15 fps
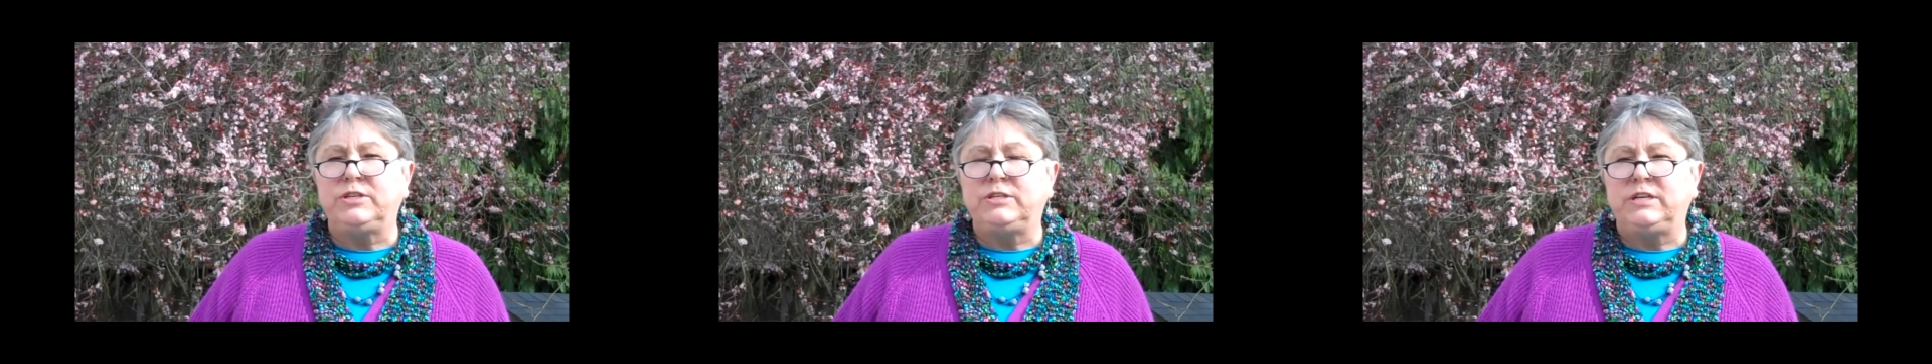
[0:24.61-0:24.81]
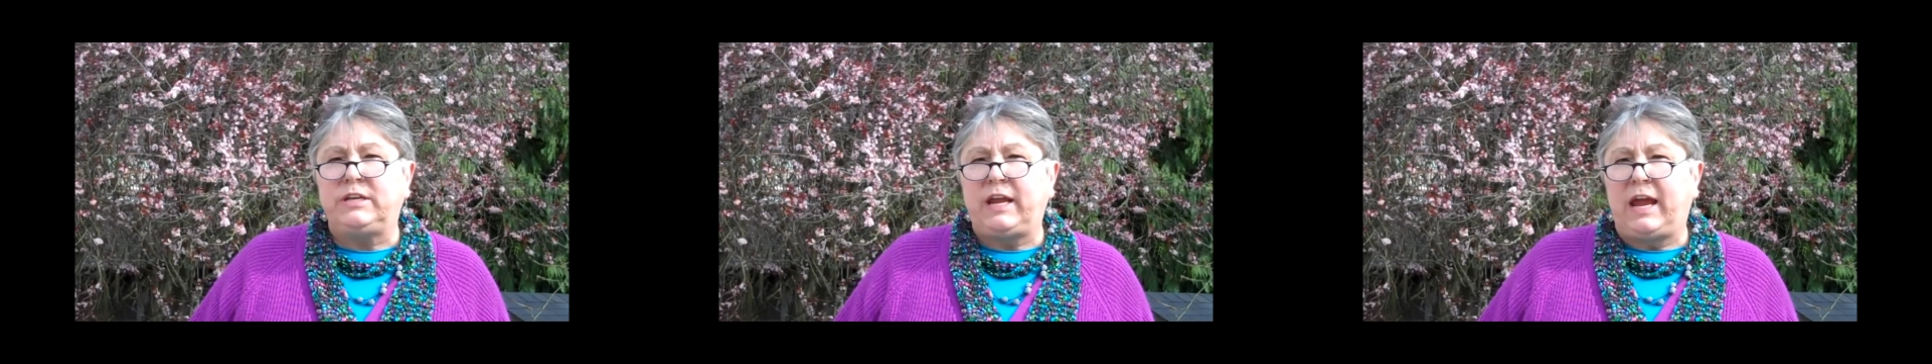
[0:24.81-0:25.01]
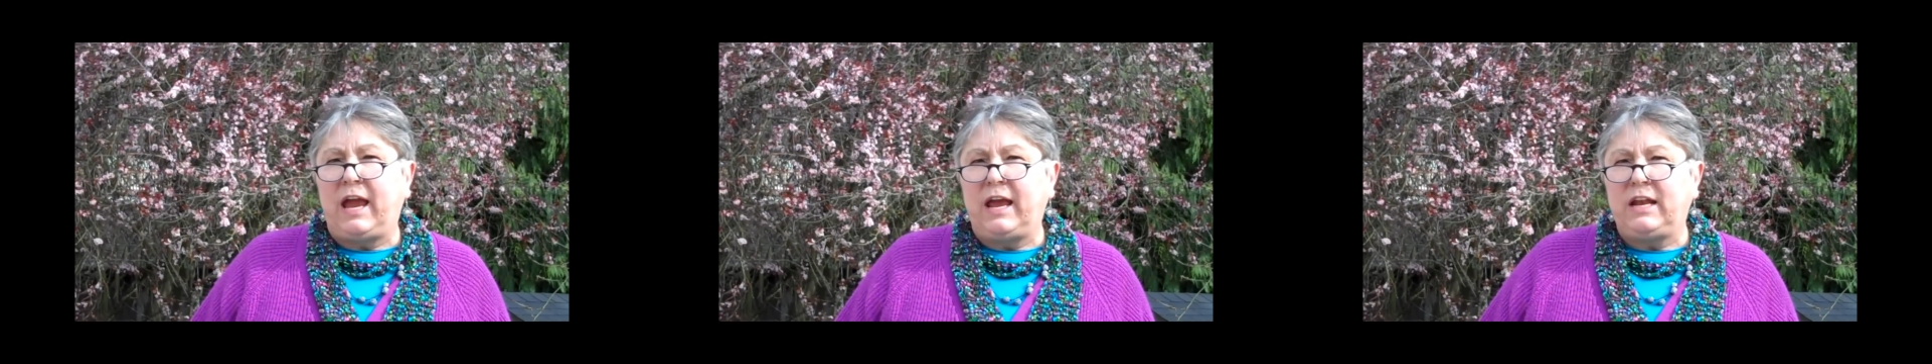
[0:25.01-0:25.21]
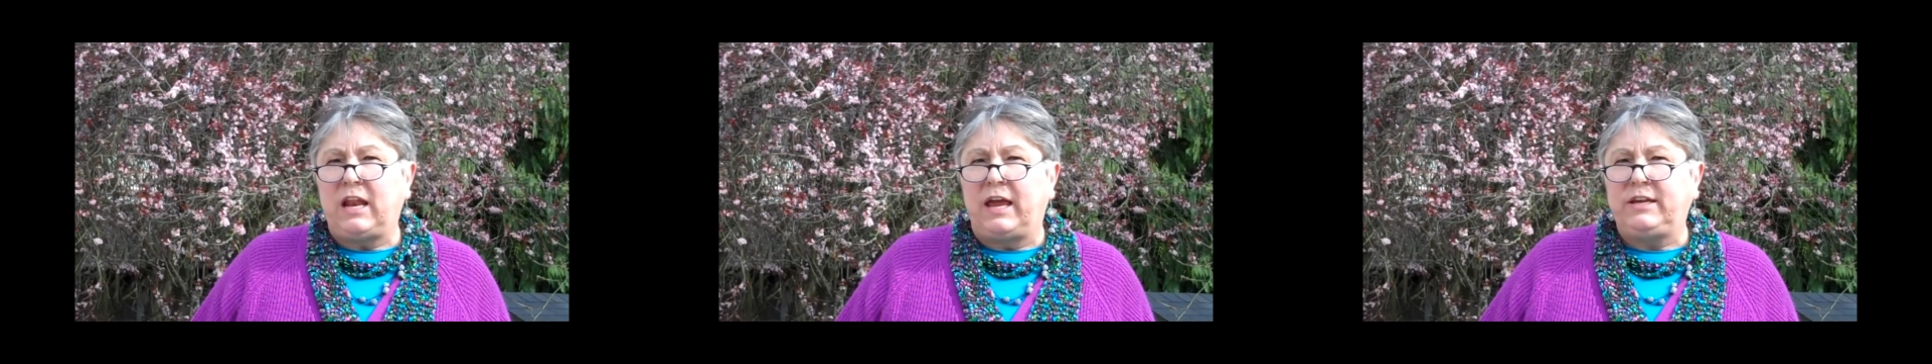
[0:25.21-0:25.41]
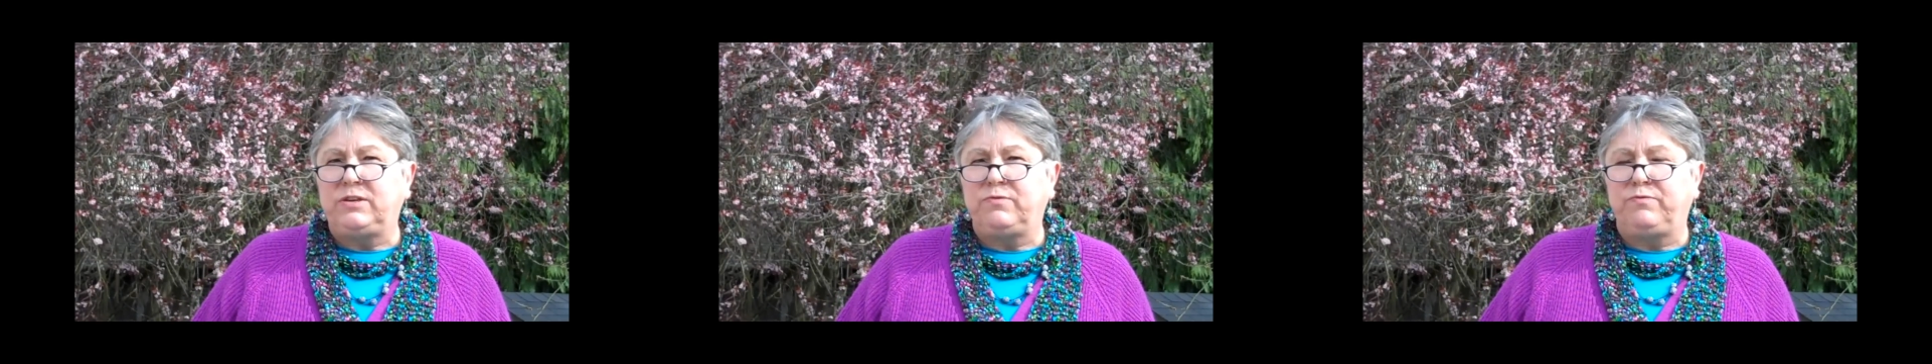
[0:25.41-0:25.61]
and today I'd
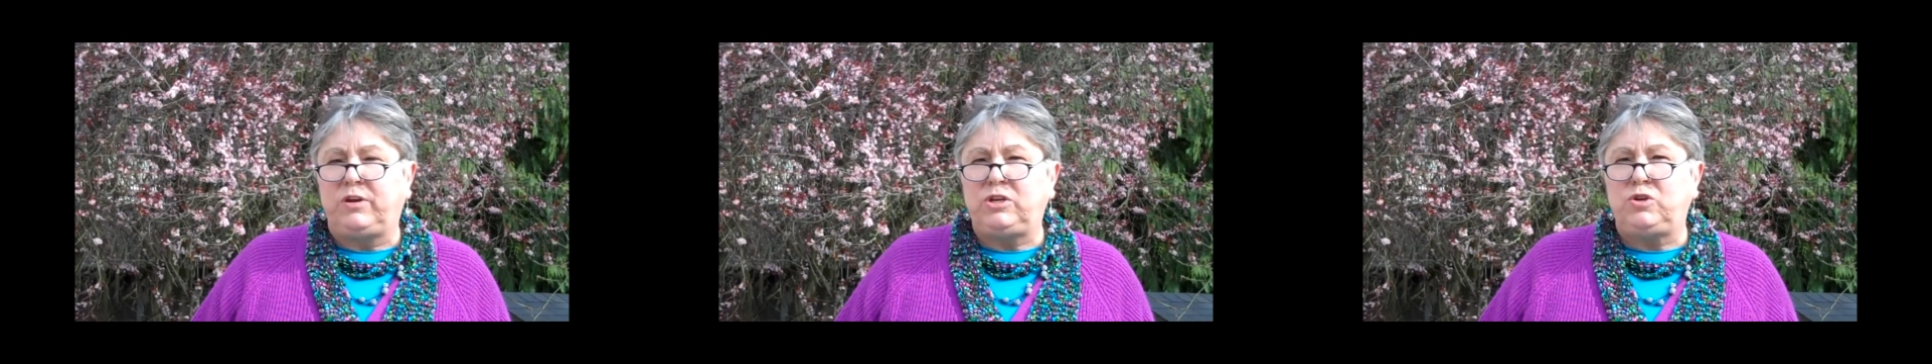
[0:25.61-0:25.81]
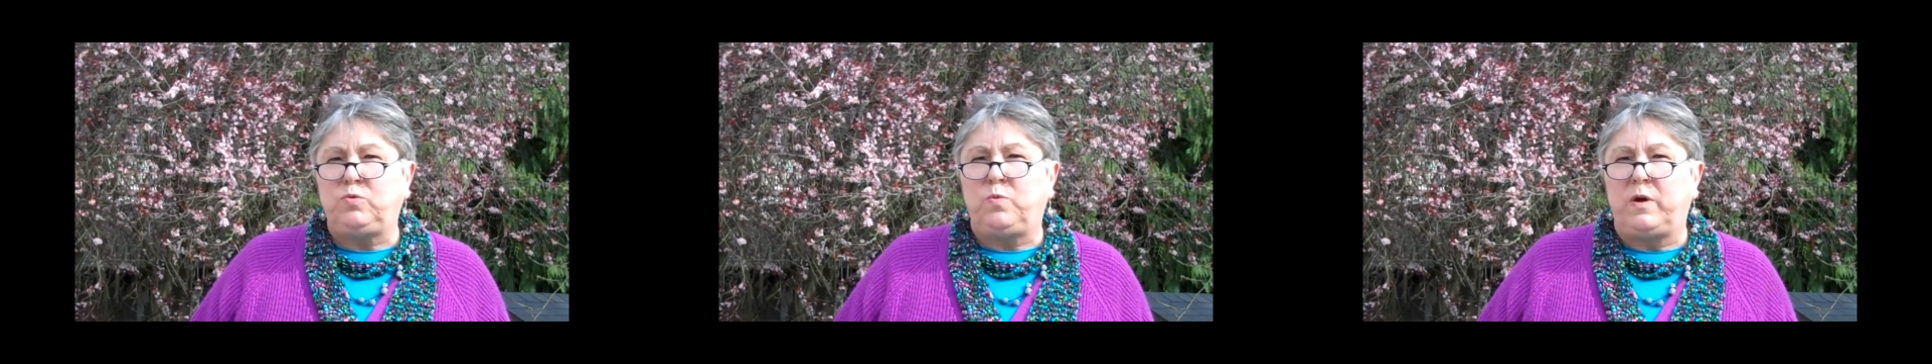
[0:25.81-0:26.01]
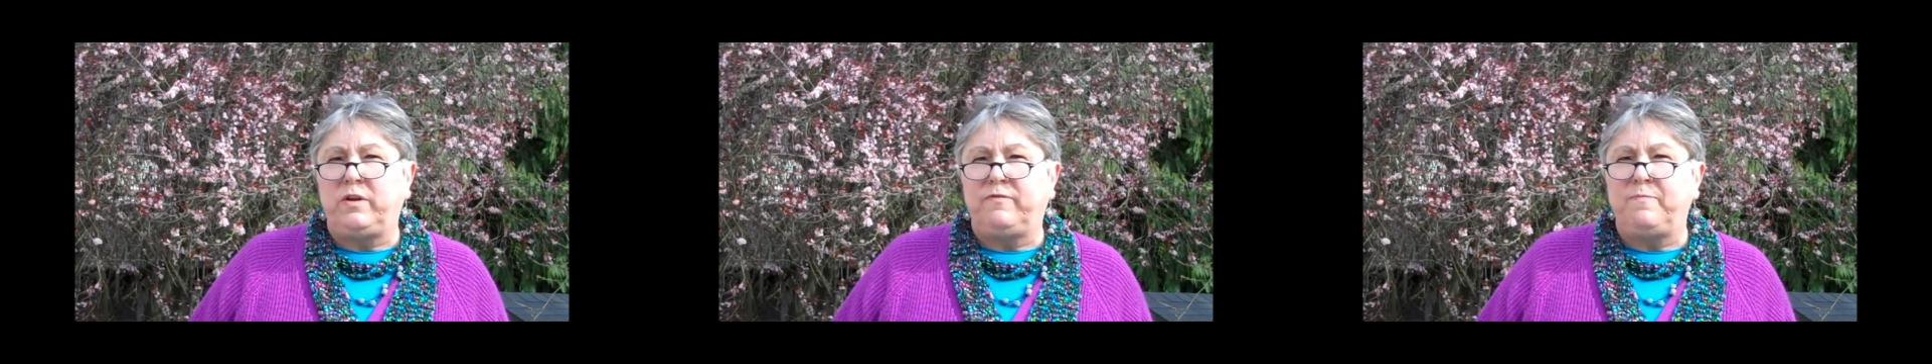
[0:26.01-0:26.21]
like to read you one